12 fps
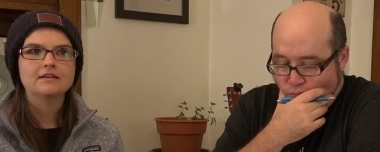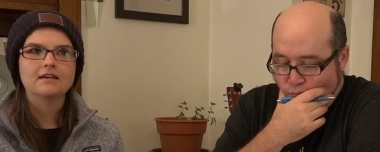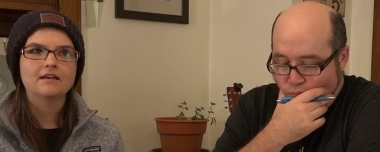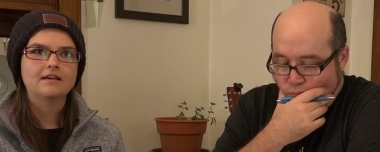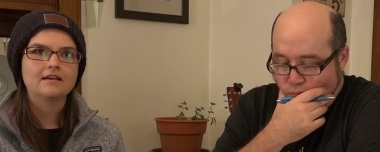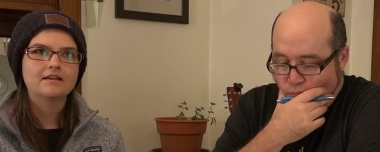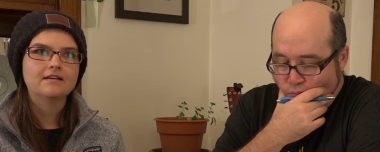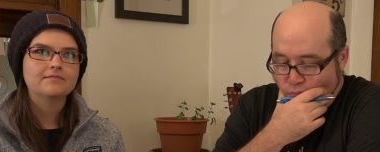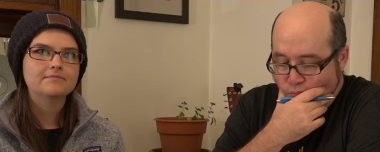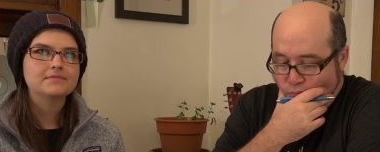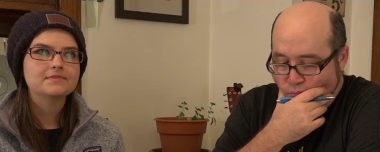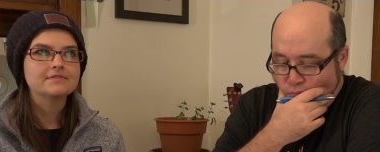Speaker 1: uh,
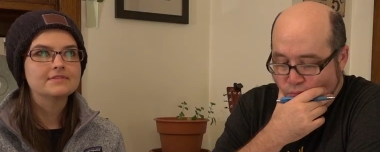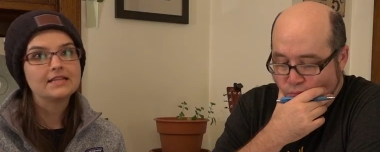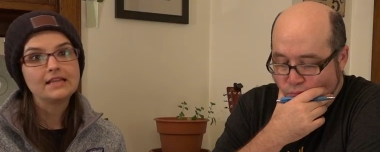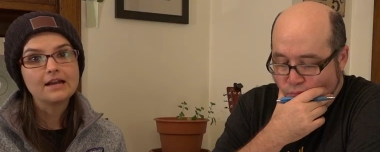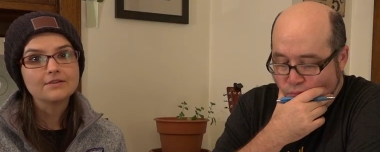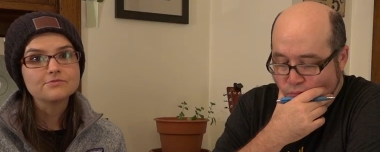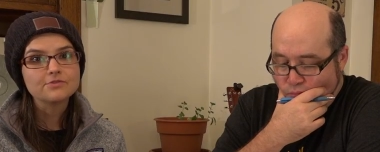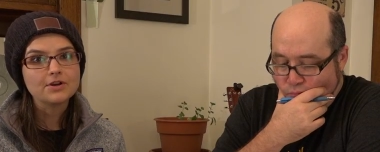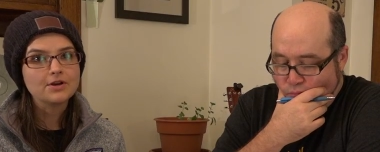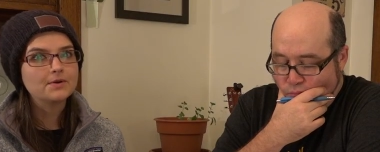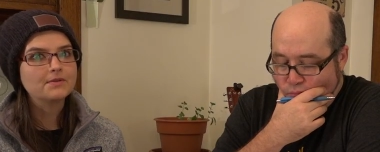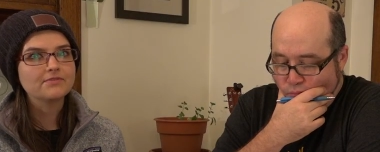
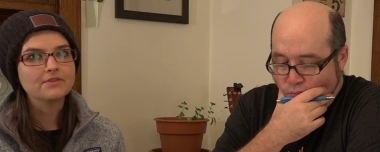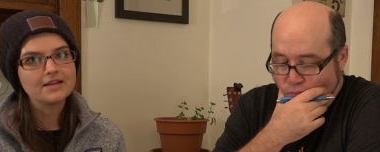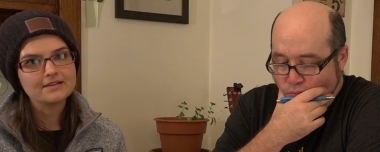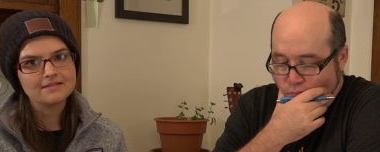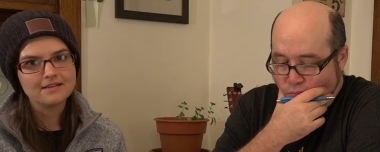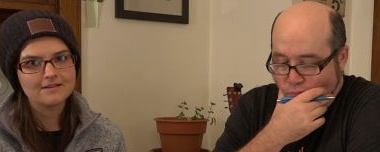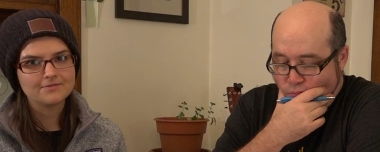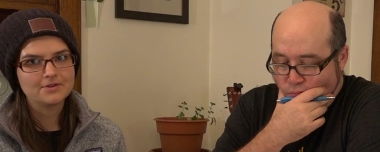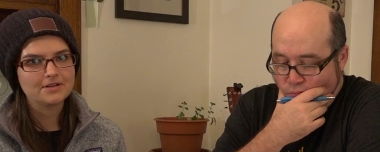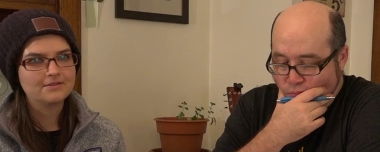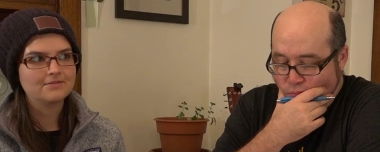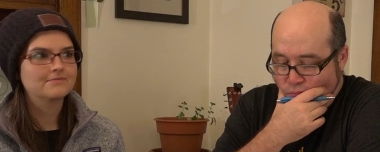cilantro, if you like cilantro,
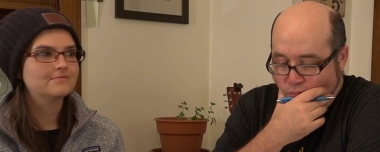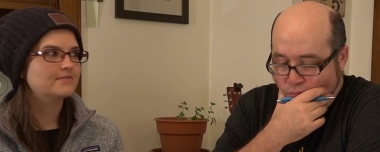I know